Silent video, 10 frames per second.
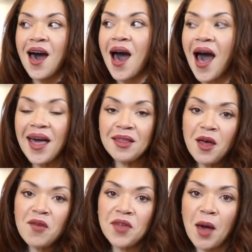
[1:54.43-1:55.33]
I
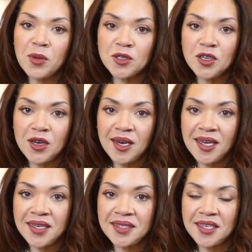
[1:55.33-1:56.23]
love the
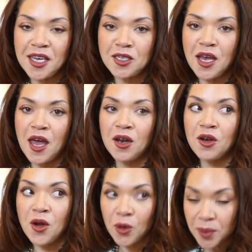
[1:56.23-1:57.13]
opportunity to get to
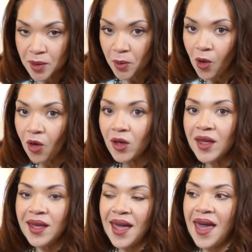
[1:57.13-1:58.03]
know people
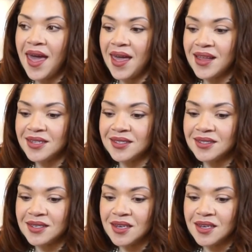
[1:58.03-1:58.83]
and